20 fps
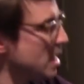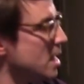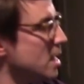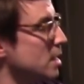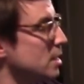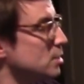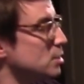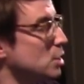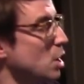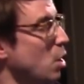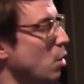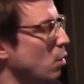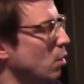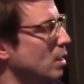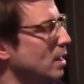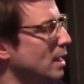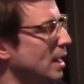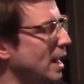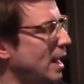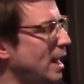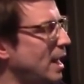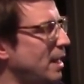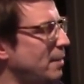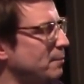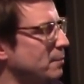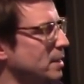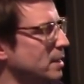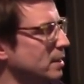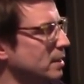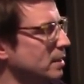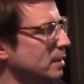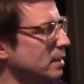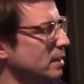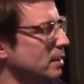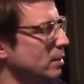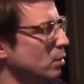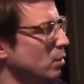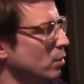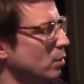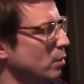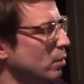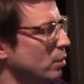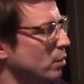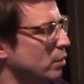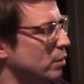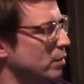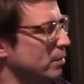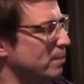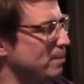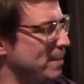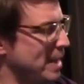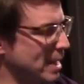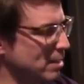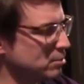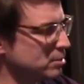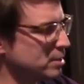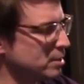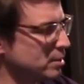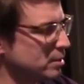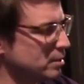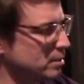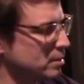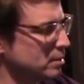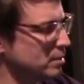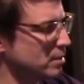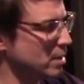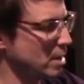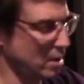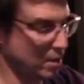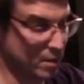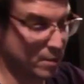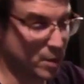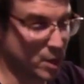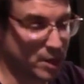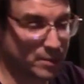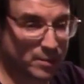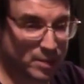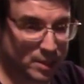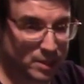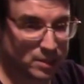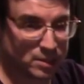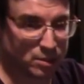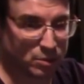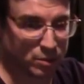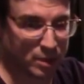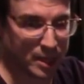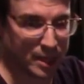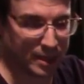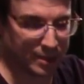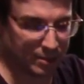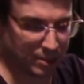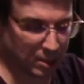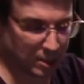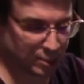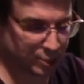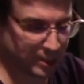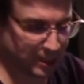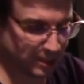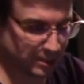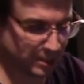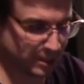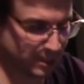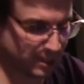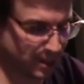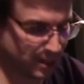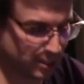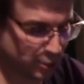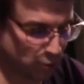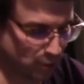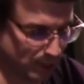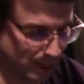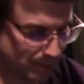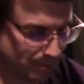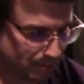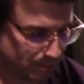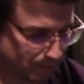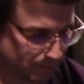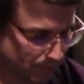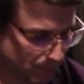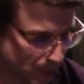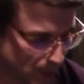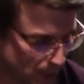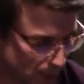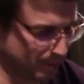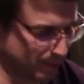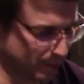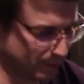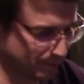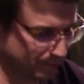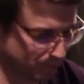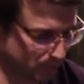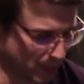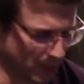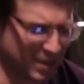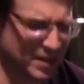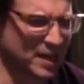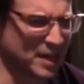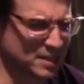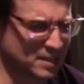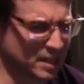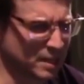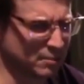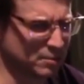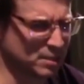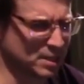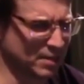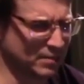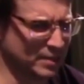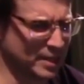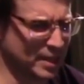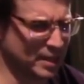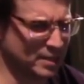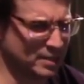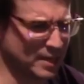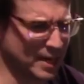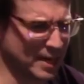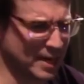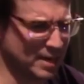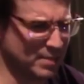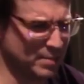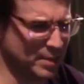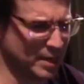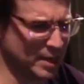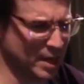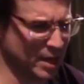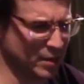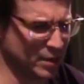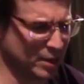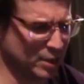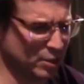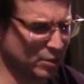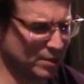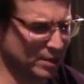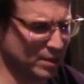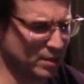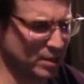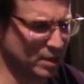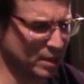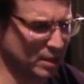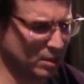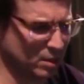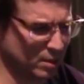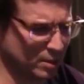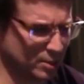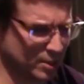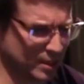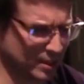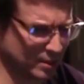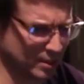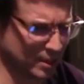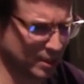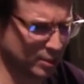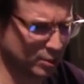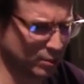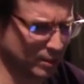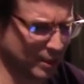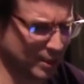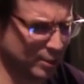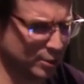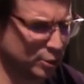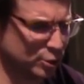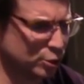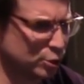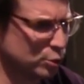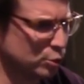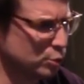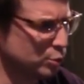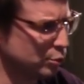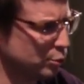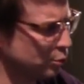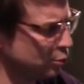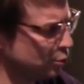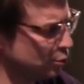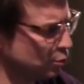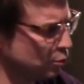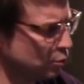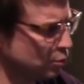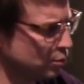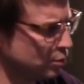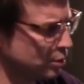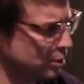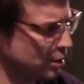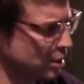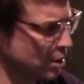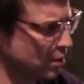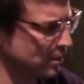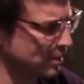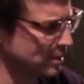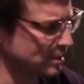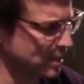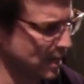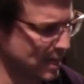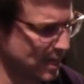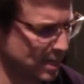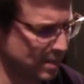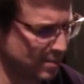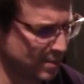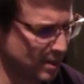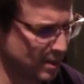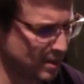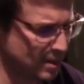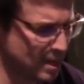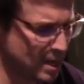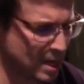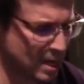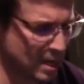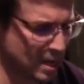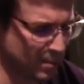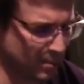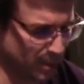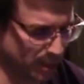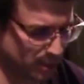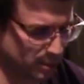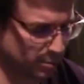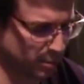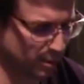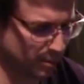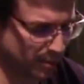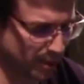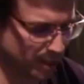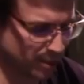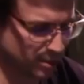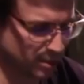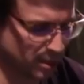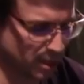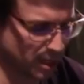So, the mount on the bottom of this Logitech C920, I think I said it was 1080p. I think you need the Logitech 922 to go in 1080p, but Spleen Pace